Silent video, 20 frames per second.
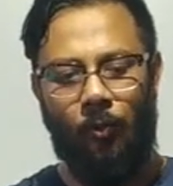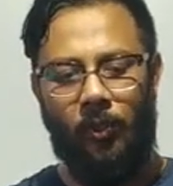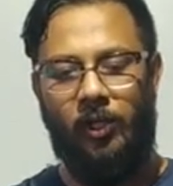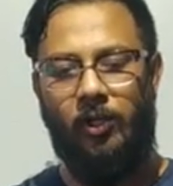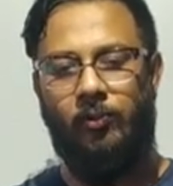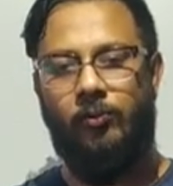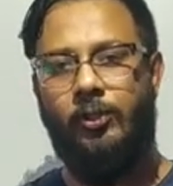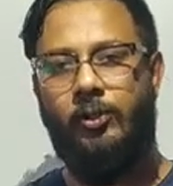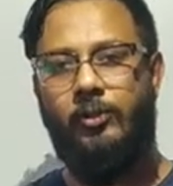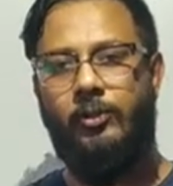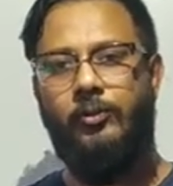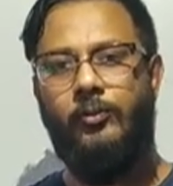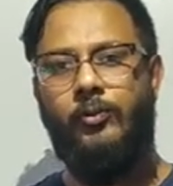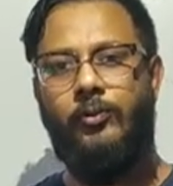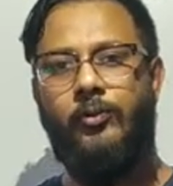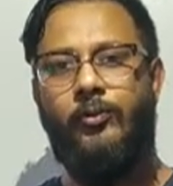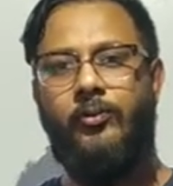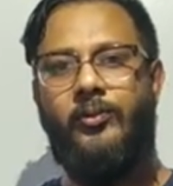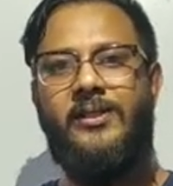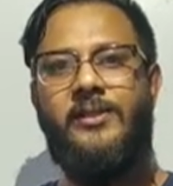What I want you to
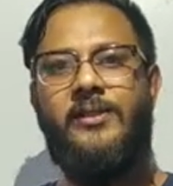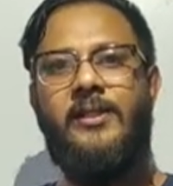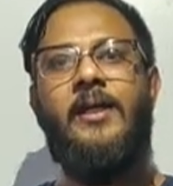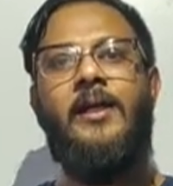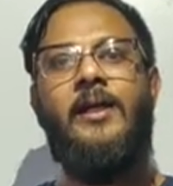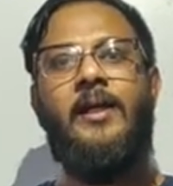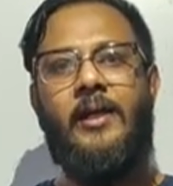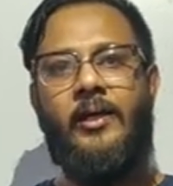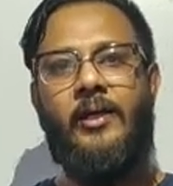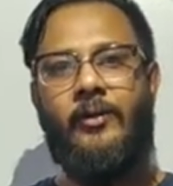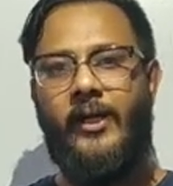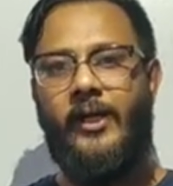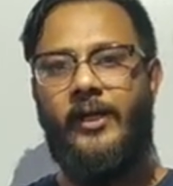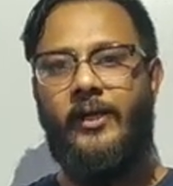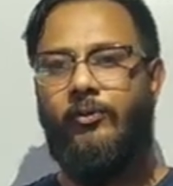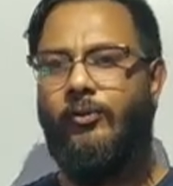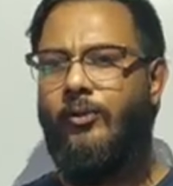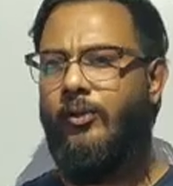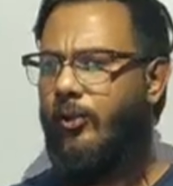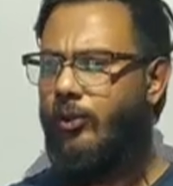do is try
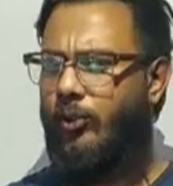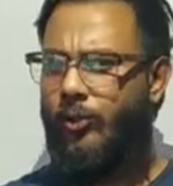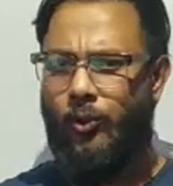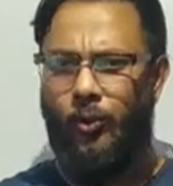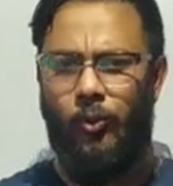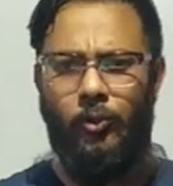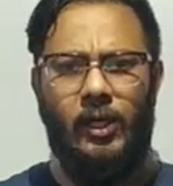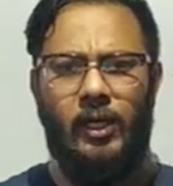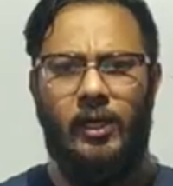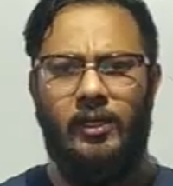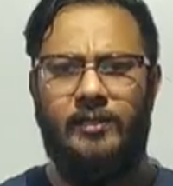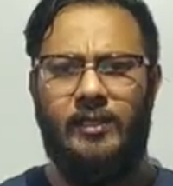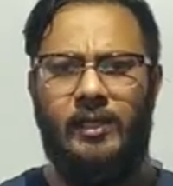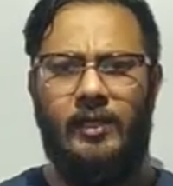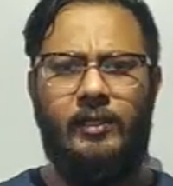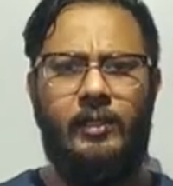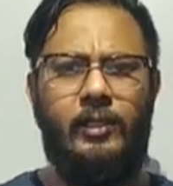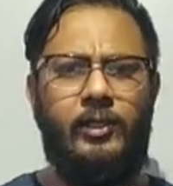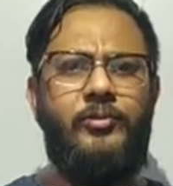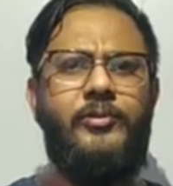it out. Don't ask
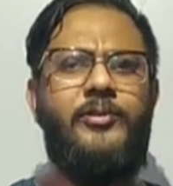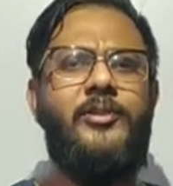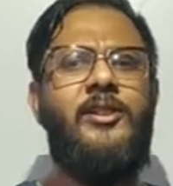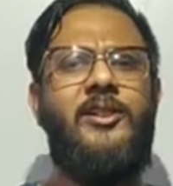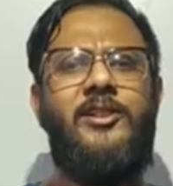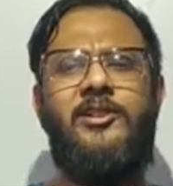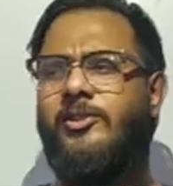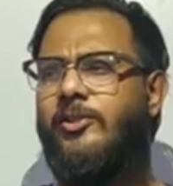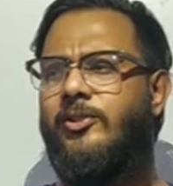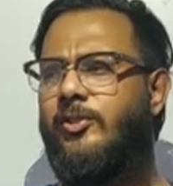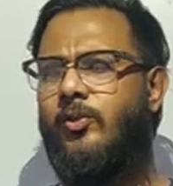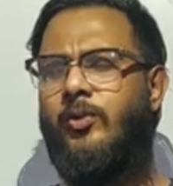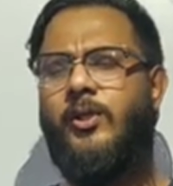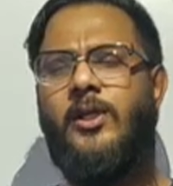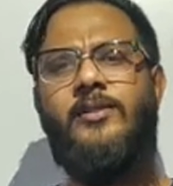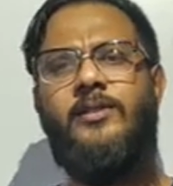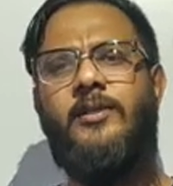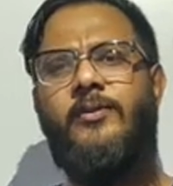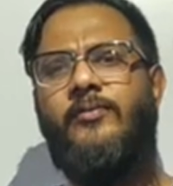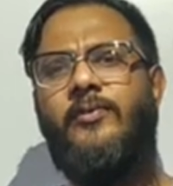any tuition teachers,
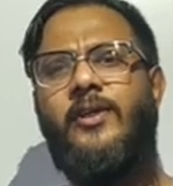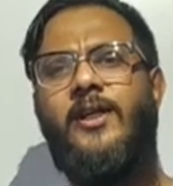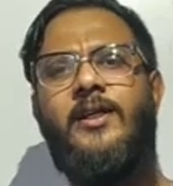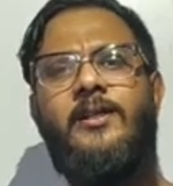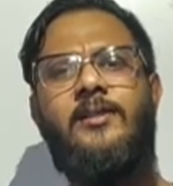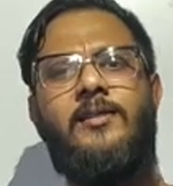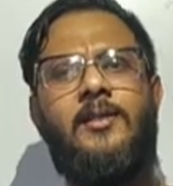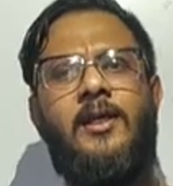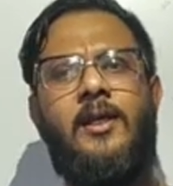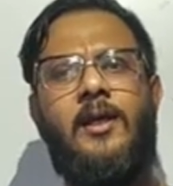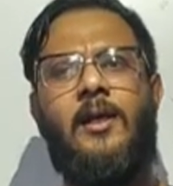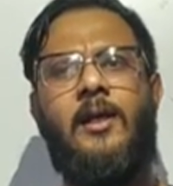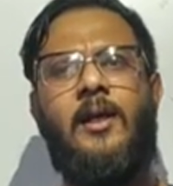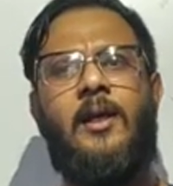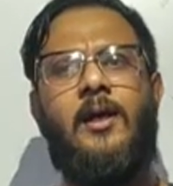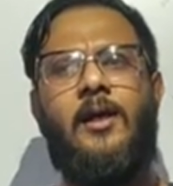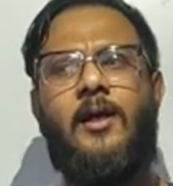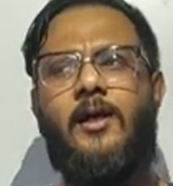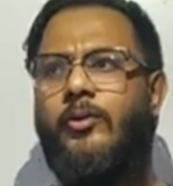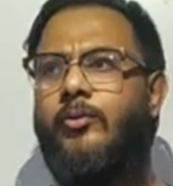don't ask your friends,
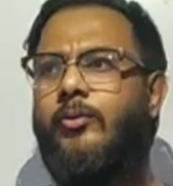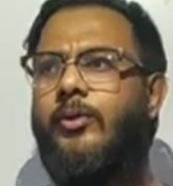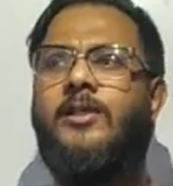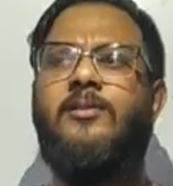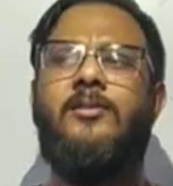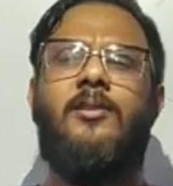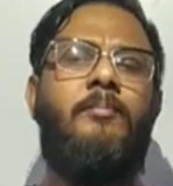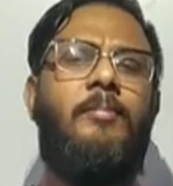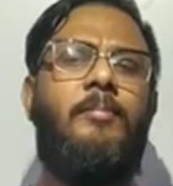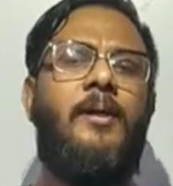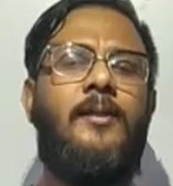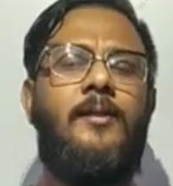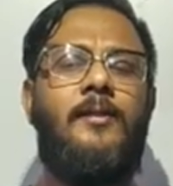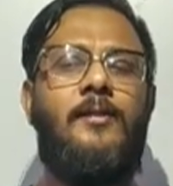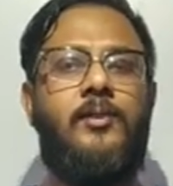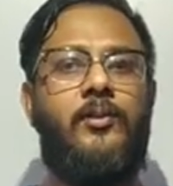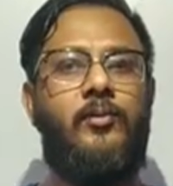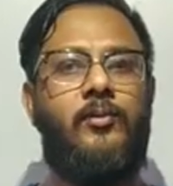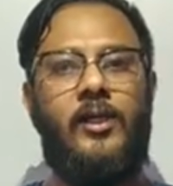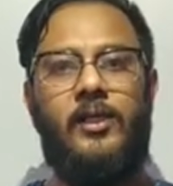don't ask your
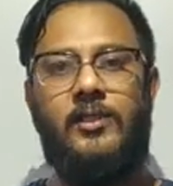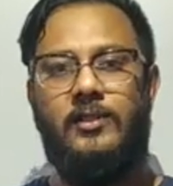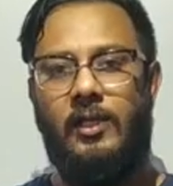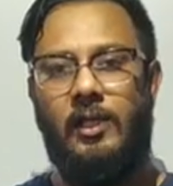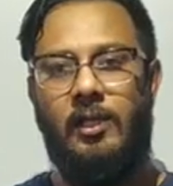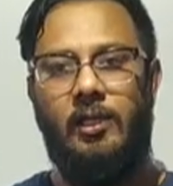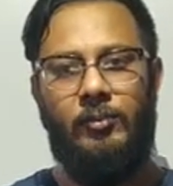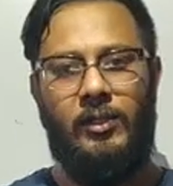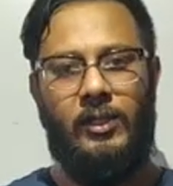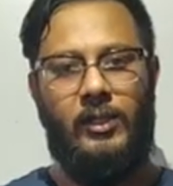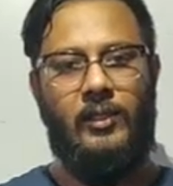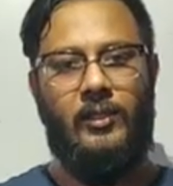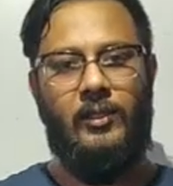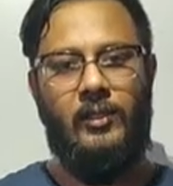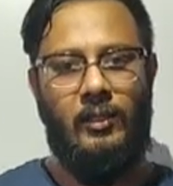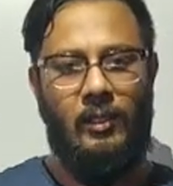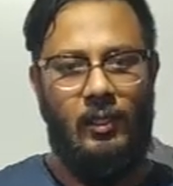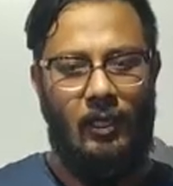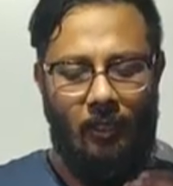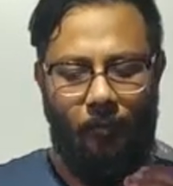parents, don't ask anybody.
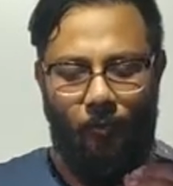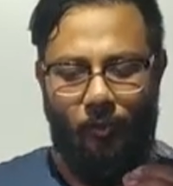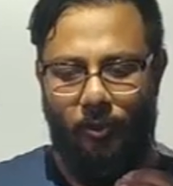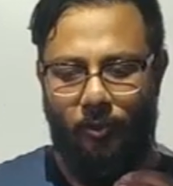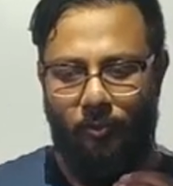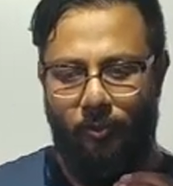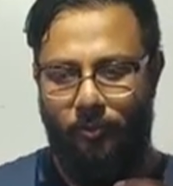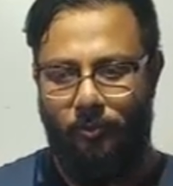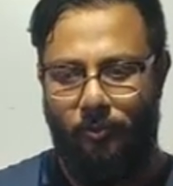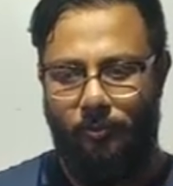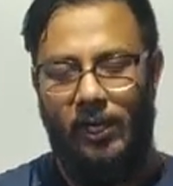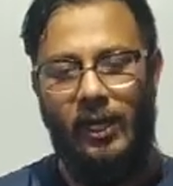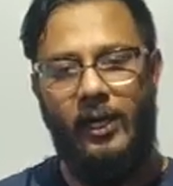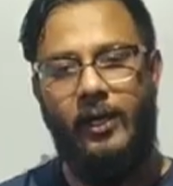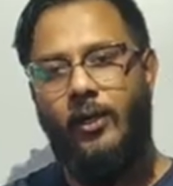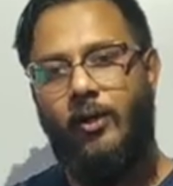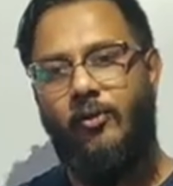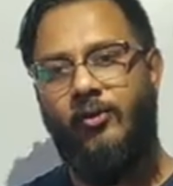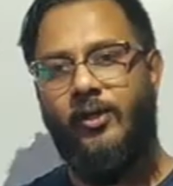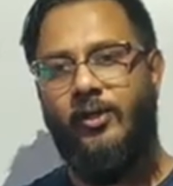I want you to try
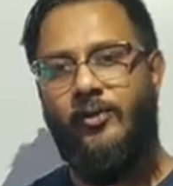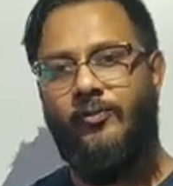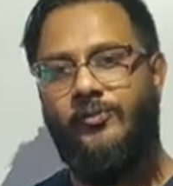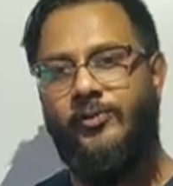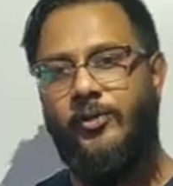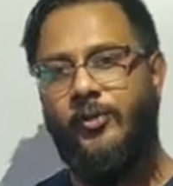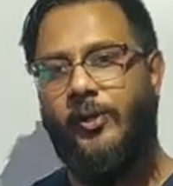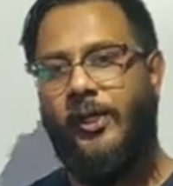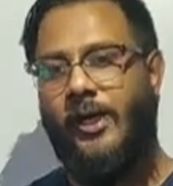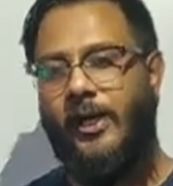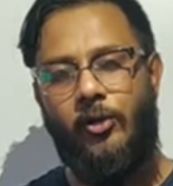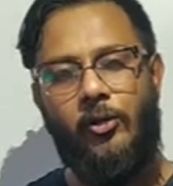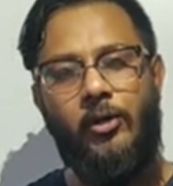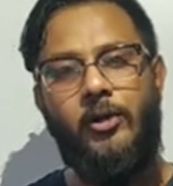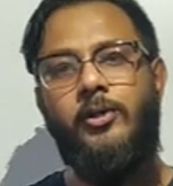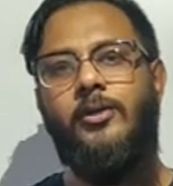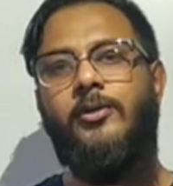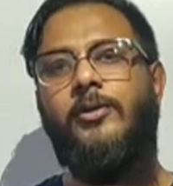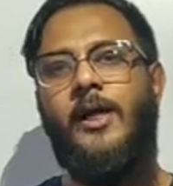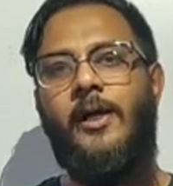it out. If you
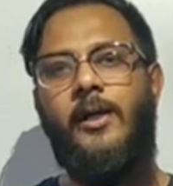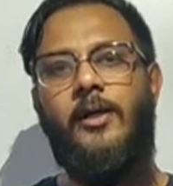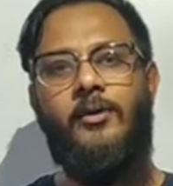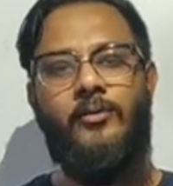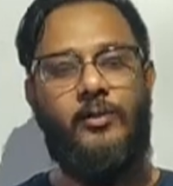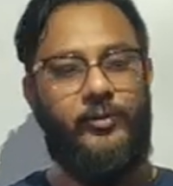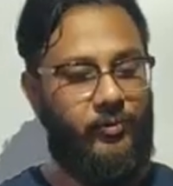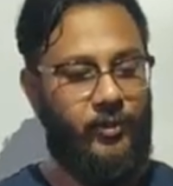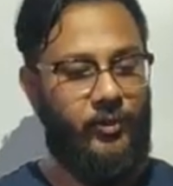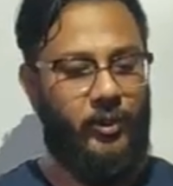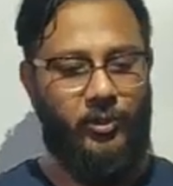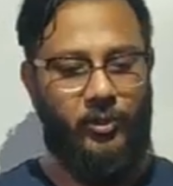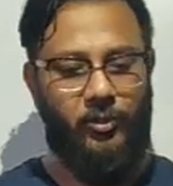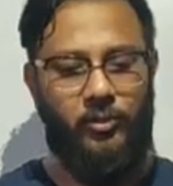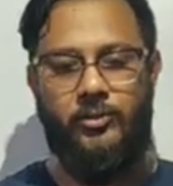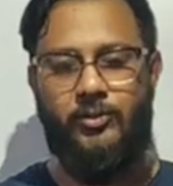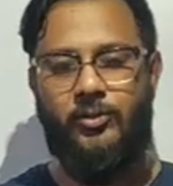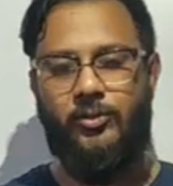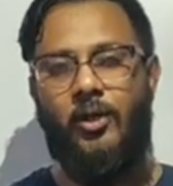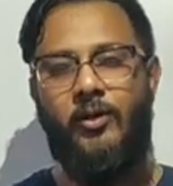cannot try it out, if you
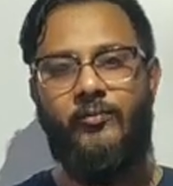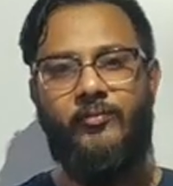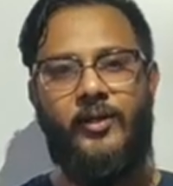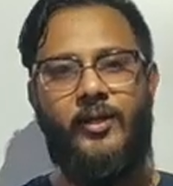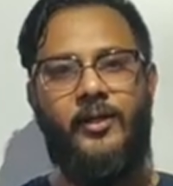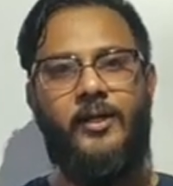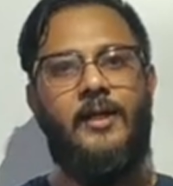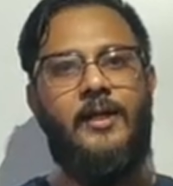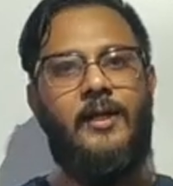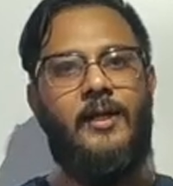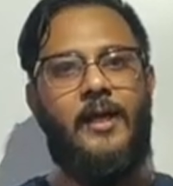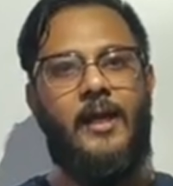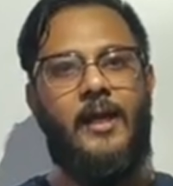cannot solve it,